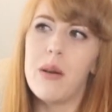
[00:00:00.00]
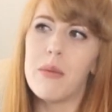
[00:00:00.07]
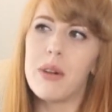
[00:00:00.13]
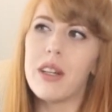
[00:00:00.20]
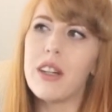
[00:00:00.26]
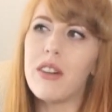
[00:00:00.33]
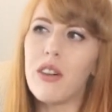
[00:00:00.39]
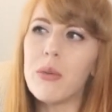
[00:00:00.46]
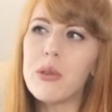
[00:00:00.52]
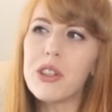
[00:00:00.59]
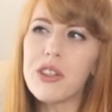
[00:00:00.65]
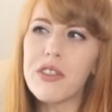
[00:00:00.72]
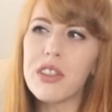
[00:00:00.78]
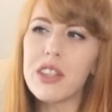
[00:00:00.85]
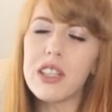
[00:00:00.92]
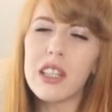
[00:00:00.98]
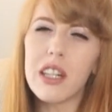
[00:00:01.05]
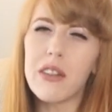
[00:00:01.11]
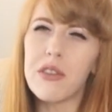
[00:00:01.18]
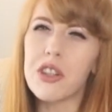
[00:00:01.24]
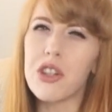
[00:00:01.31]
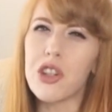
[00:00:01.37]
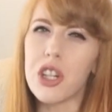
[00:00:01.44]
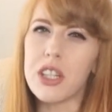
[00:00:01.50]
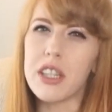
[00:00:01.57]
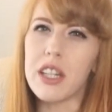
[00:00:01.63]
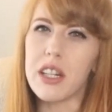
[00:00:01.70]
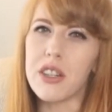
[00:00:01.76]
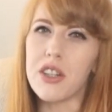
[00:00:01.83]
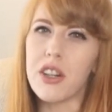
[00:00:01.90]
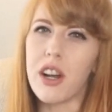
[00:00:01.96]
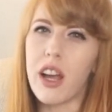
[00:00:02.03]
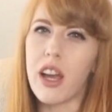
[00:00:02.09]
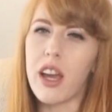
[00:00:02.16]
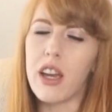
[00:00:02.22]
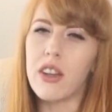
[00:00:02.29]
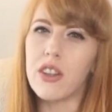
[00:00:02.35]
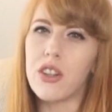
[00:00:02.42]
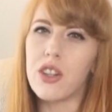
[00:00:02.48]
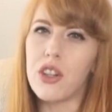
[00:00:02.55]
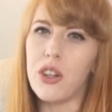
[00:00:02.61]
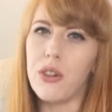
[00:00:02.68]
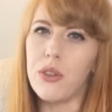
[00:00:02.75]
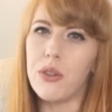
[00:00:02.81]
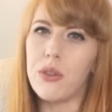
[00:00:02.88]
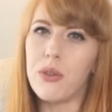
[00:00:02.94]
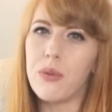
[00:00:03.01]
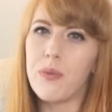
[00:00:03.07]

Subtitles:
But it almost feels like it was just yesterday too.